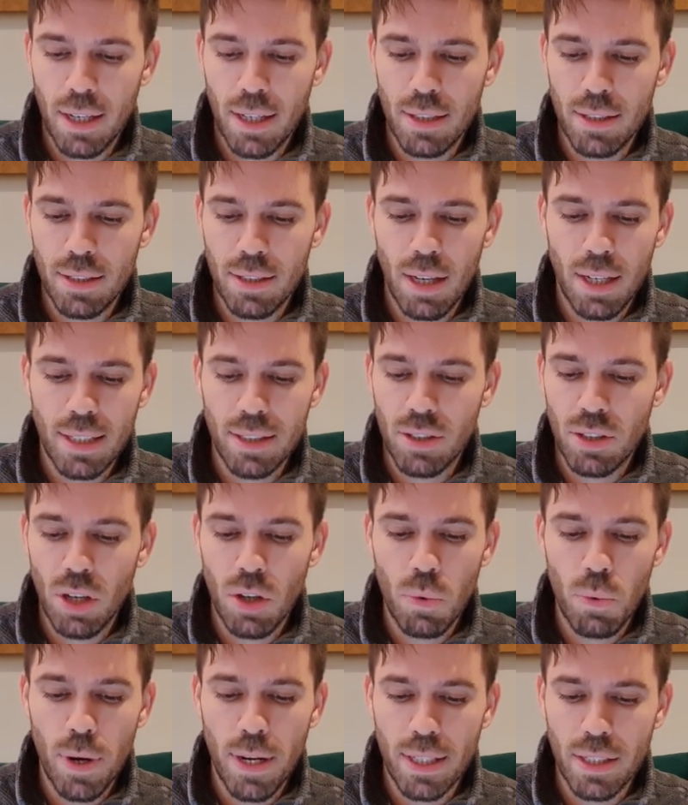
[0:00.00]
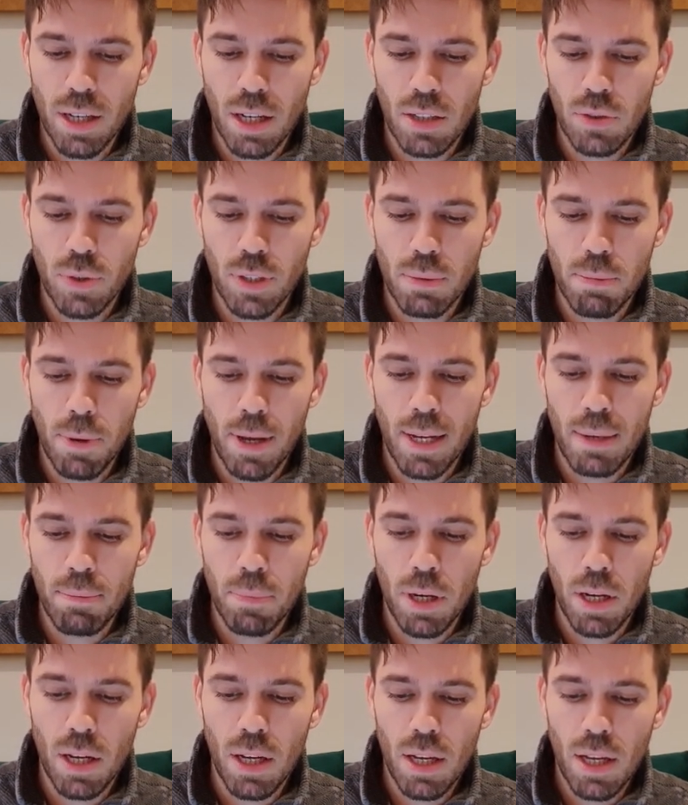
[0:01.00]
It's it's so weird. It's hard to explain,
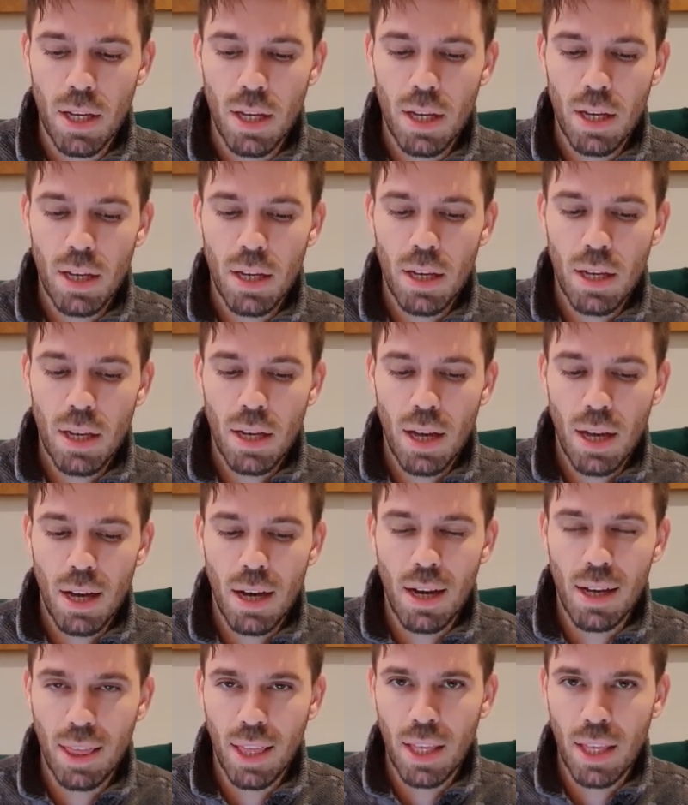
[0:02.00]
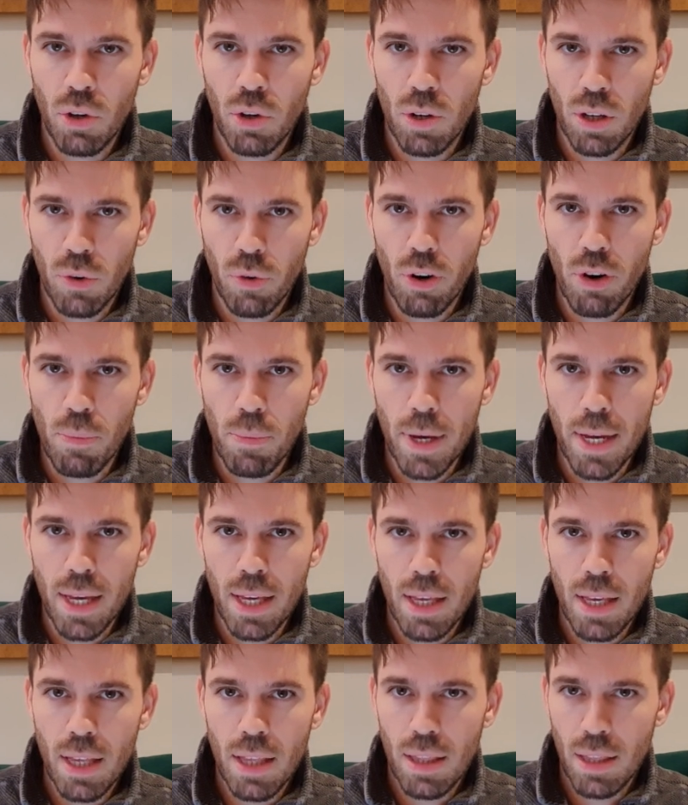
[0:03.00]
but I you'll agree with me.
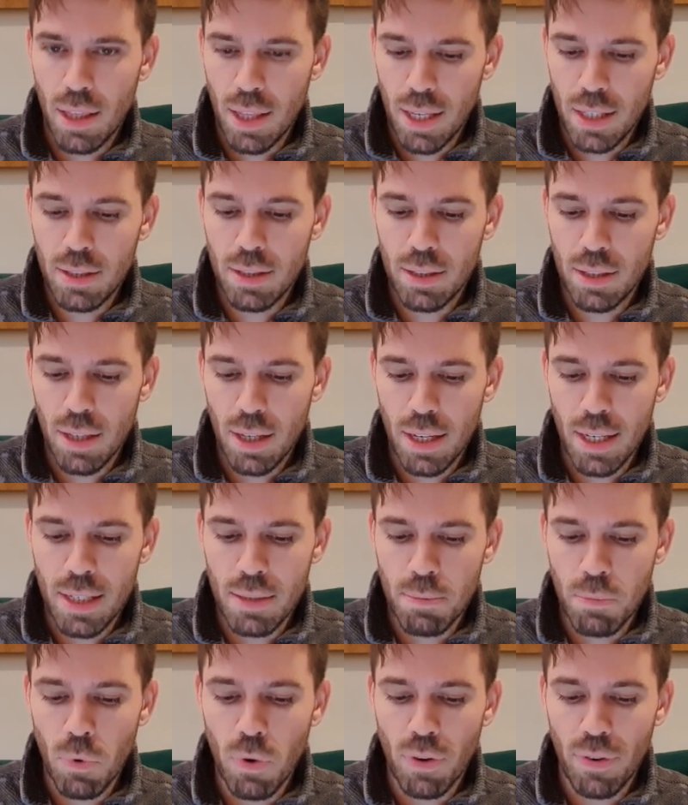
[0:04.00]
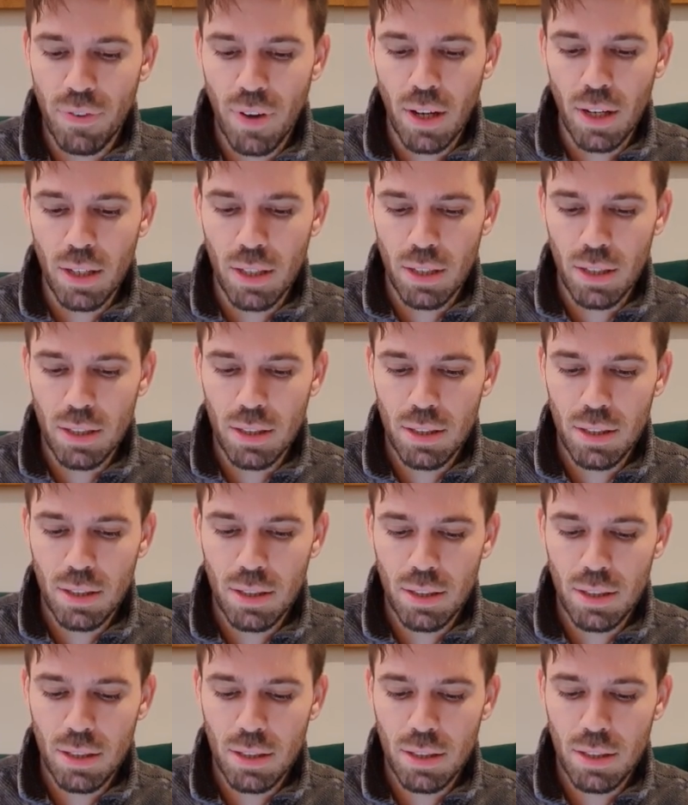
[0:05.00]
This is more fun
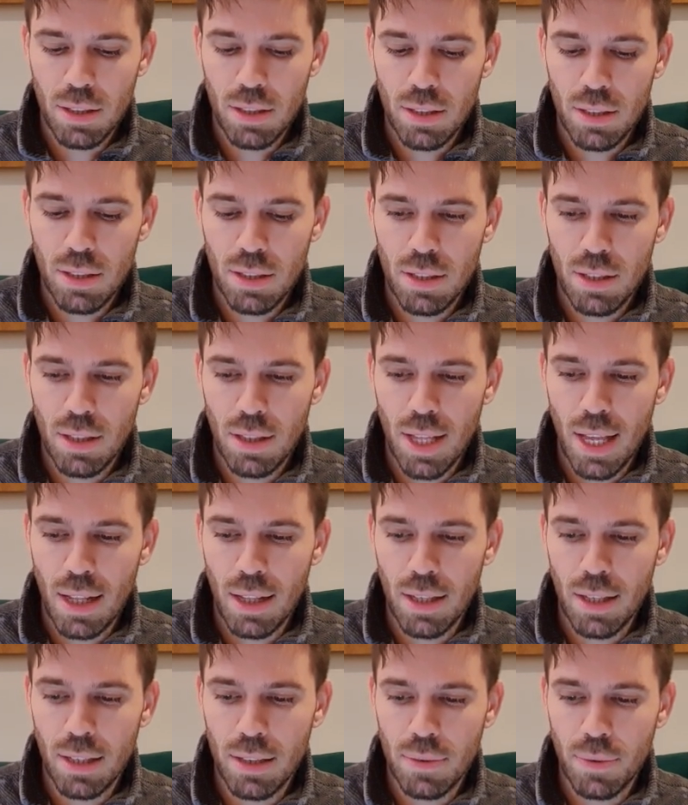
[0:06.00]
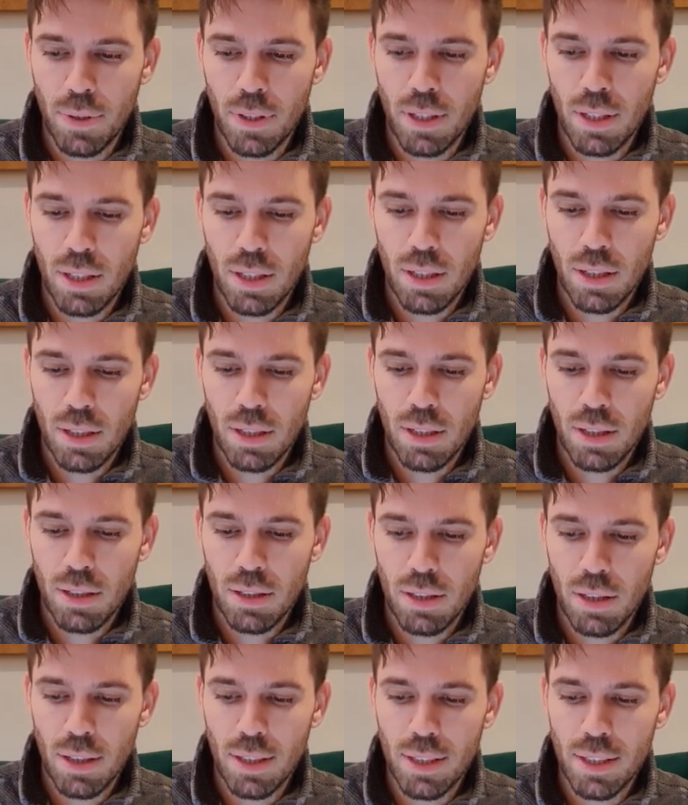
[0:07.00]
than this one.
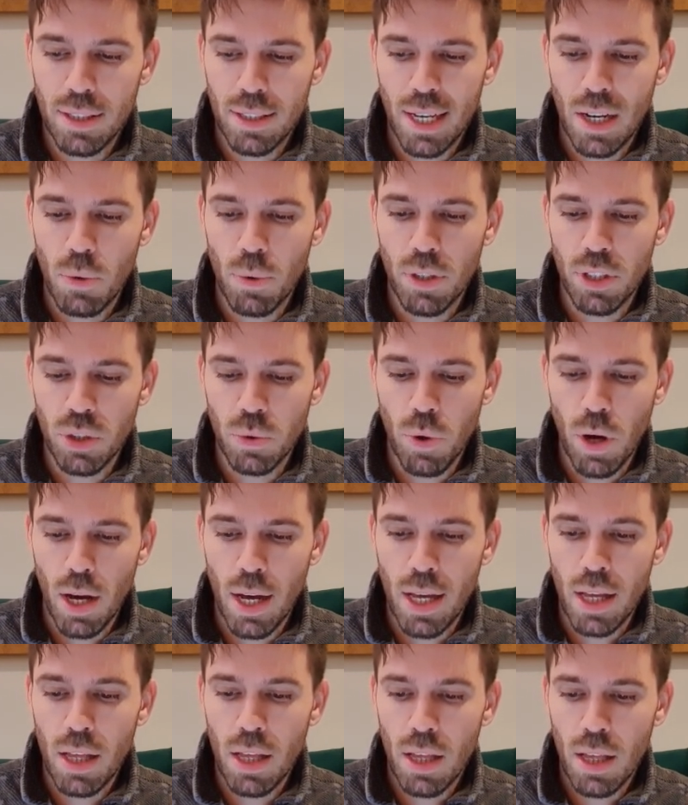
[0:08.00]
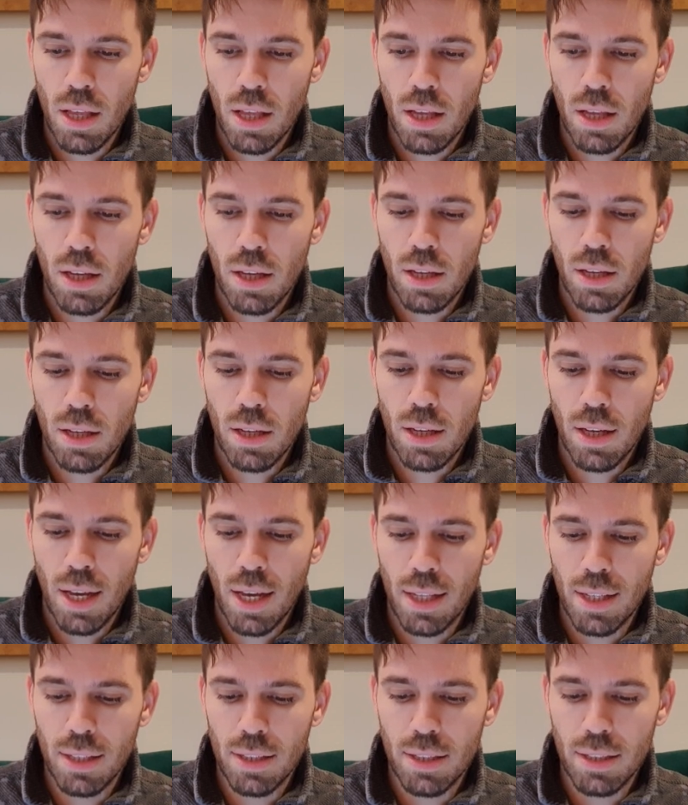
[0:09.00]
So this is Tailwind UI,
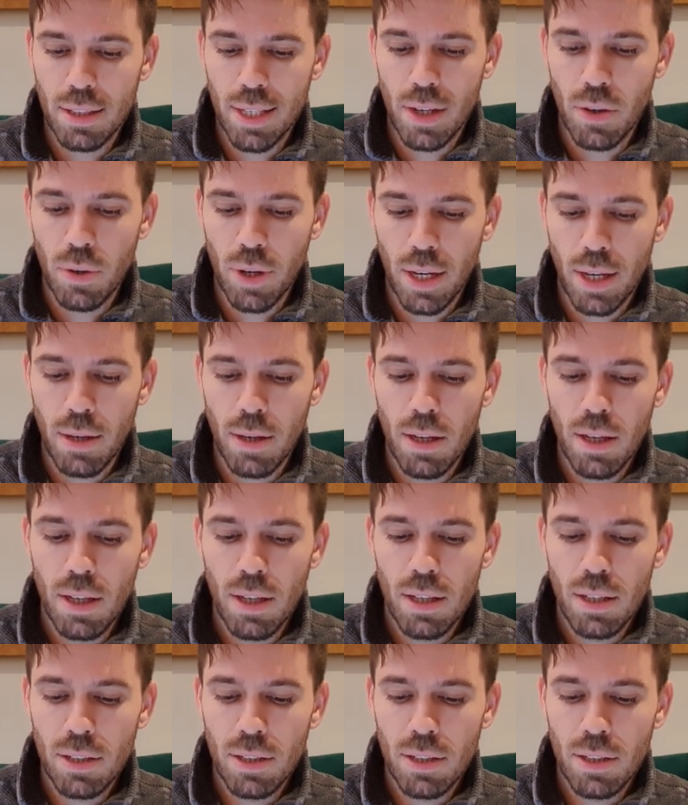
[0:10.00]
and this is Tailkit.